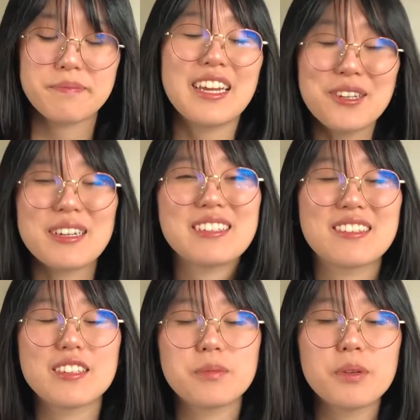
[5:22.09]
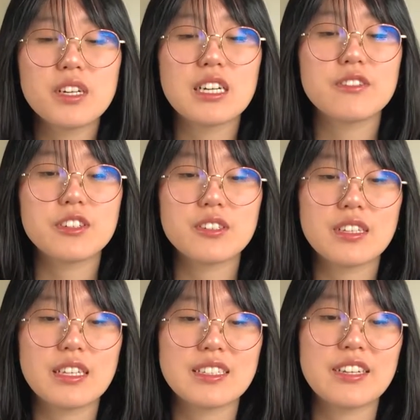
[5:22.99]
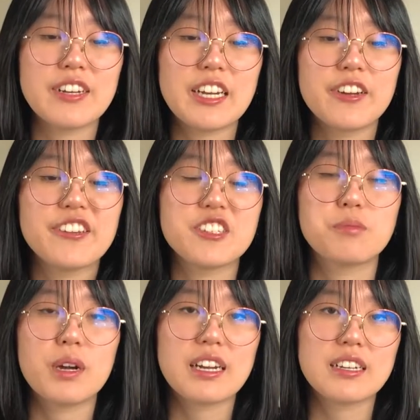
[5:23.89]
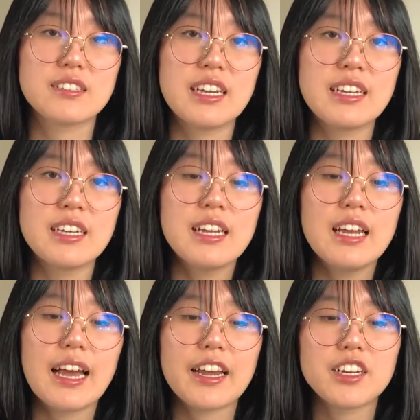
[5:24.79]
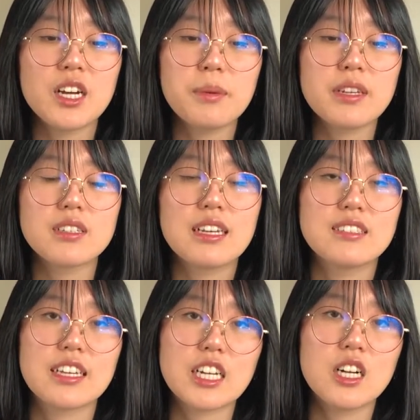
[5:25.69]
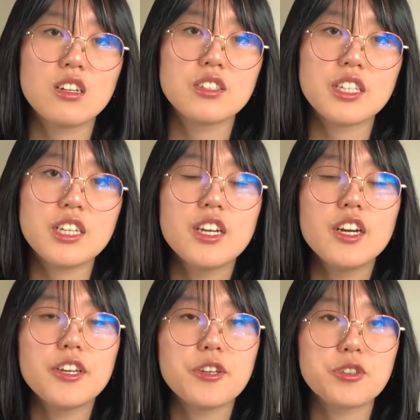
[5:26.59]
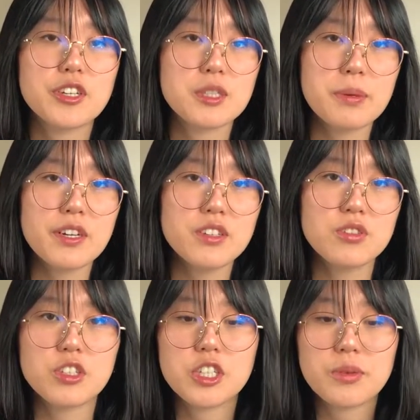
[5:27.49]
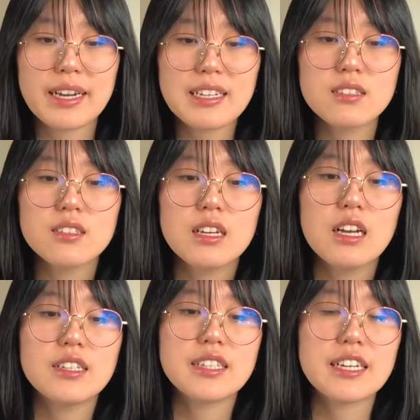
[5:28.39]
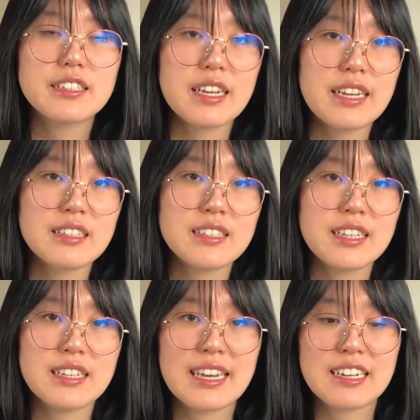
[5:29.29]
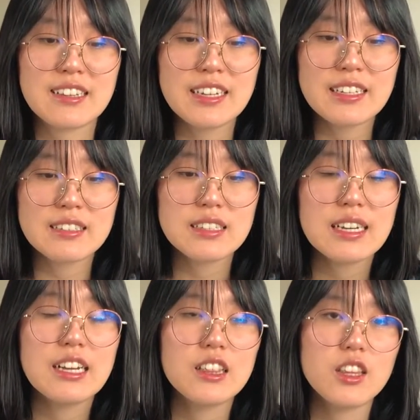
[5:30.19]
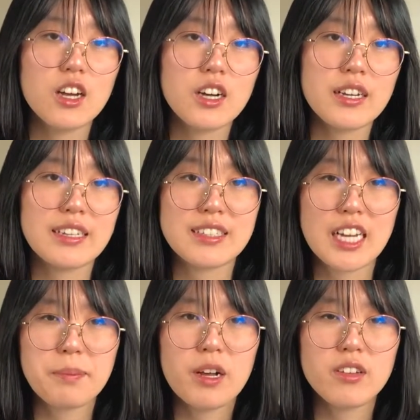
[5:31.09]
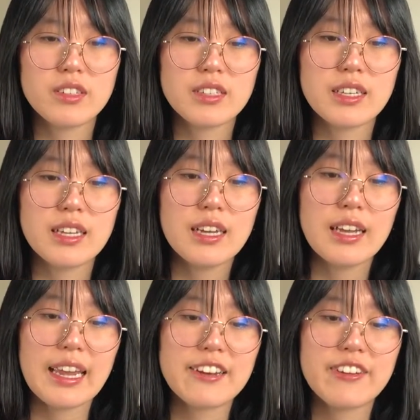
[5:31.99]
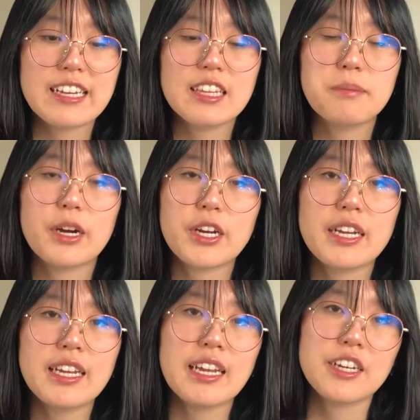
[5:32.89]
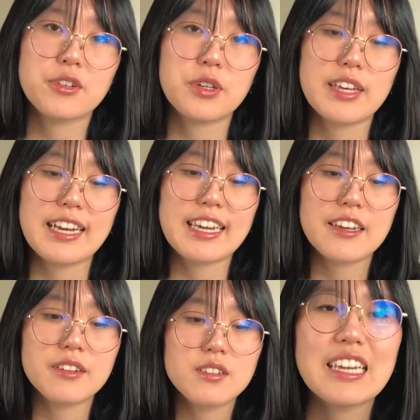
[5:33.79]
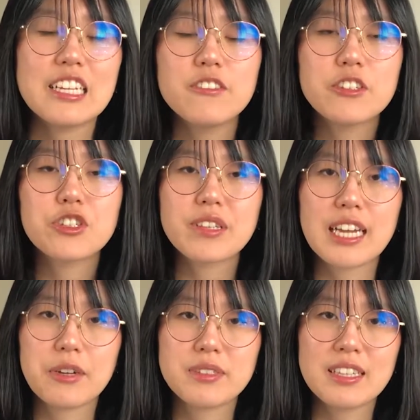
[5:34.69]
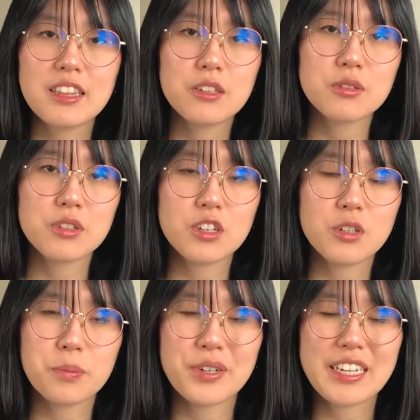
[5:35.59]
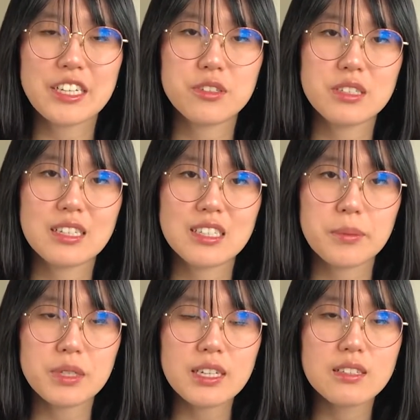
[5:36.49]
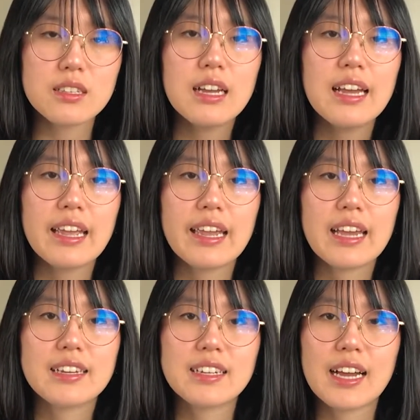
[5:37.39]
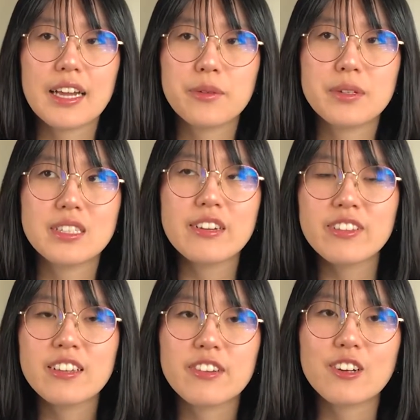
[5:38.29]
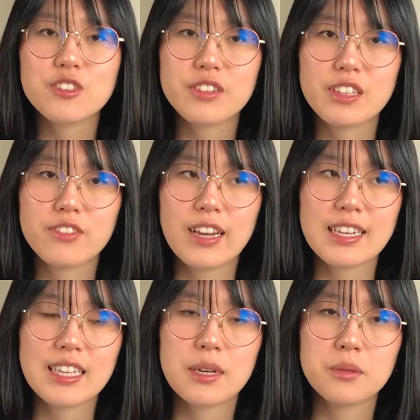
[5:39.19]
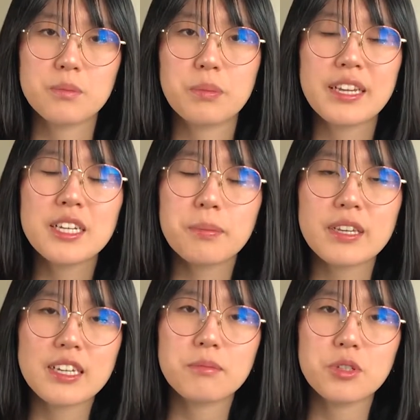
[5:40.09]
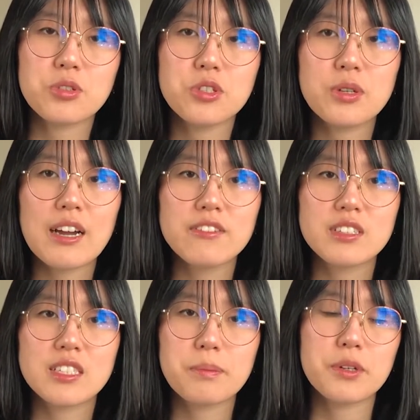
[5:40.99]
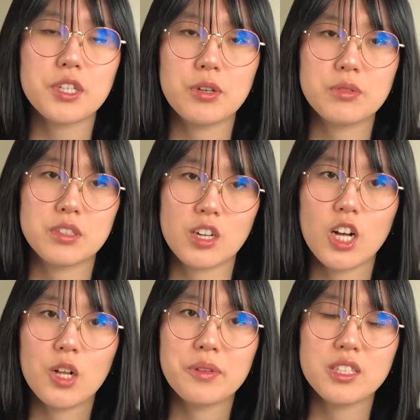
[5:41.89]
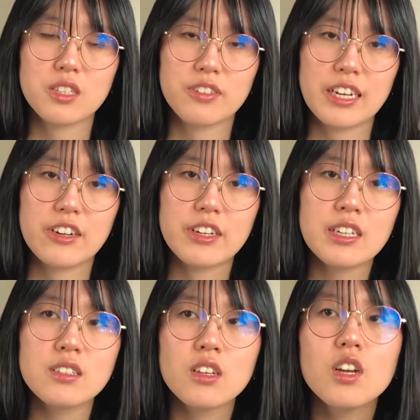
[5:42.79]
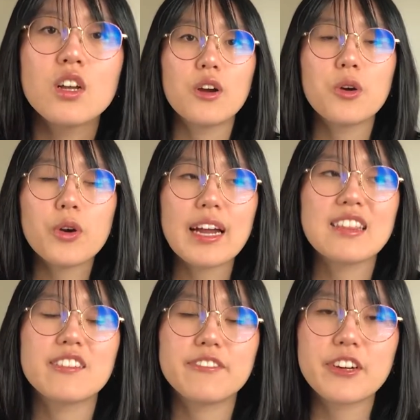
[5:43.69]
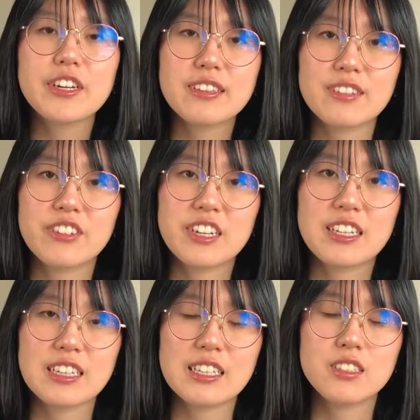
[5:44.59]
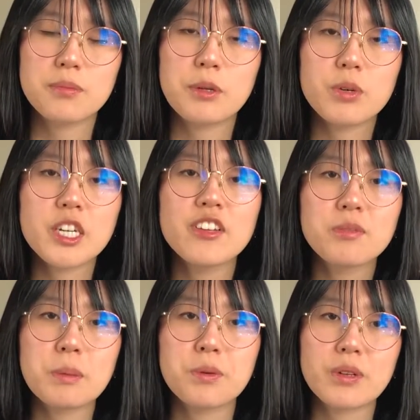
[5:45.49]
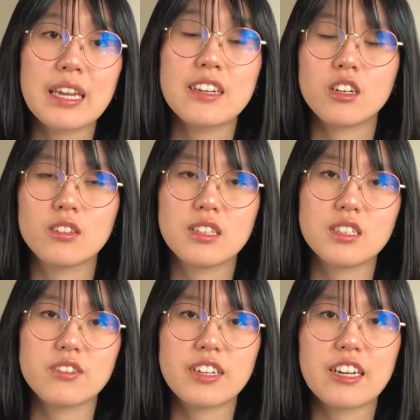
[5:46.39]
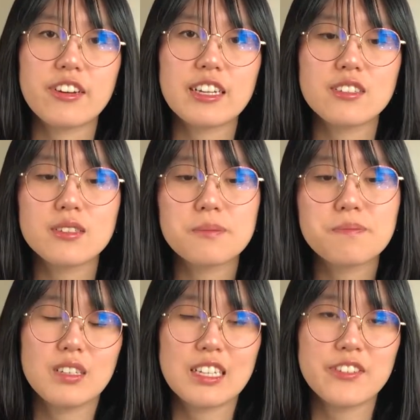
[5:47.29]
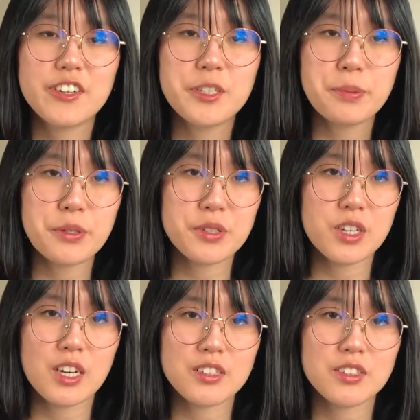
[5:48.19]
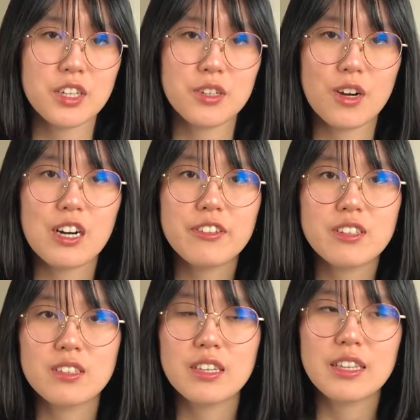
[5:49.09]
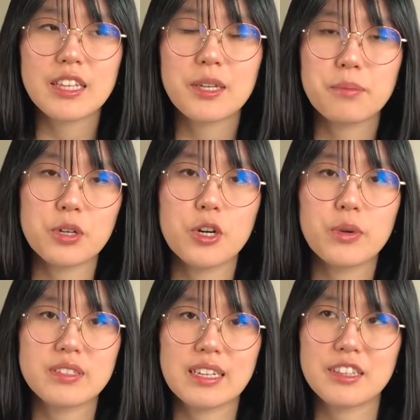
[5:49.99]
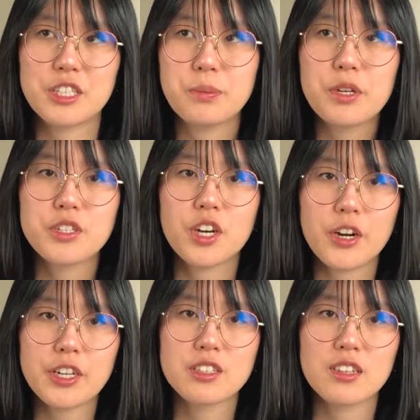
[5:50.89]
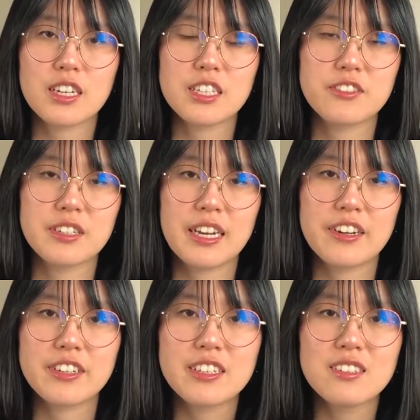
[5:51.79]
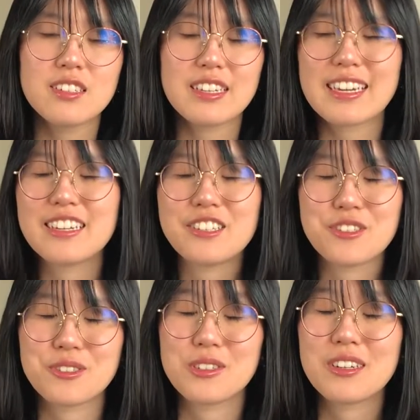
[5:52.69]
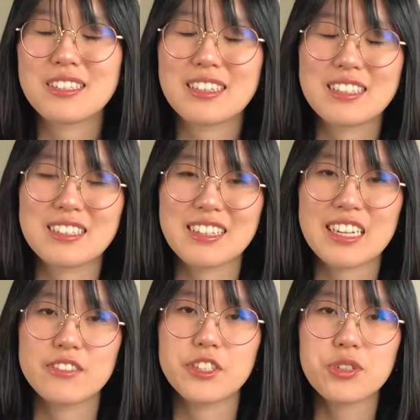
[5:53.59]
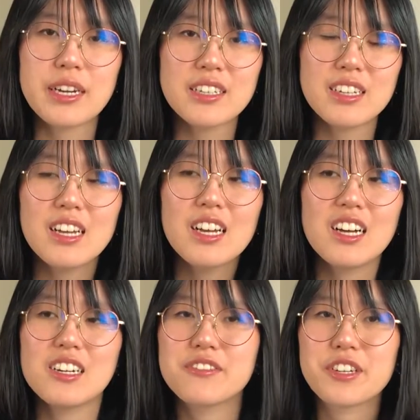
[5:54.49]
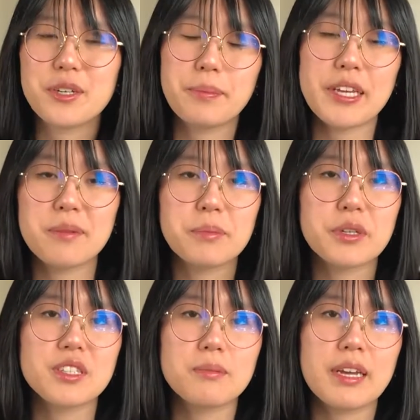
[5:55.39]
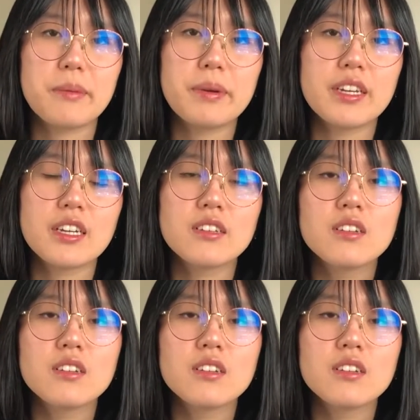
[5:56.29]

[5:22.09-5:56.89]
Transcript: Anyways, this book covers the 7 areas of product design, economics, psychology, user experience or UX, data science and data analytics, law and tech policy, and finally marketing and growth hacking. Individually, I would say that those are all pretty interesting subjects, and I would definitely vouch for the fact that being a PM, you do have to dip your toes into all of these different areas, or at the very least, be working with people in all these different areas. As far as pros and cons go, obviously the pro is that this book targets a lot of different areas. Again, you'll notice that this is kind of a trend of good PM books in my opinion.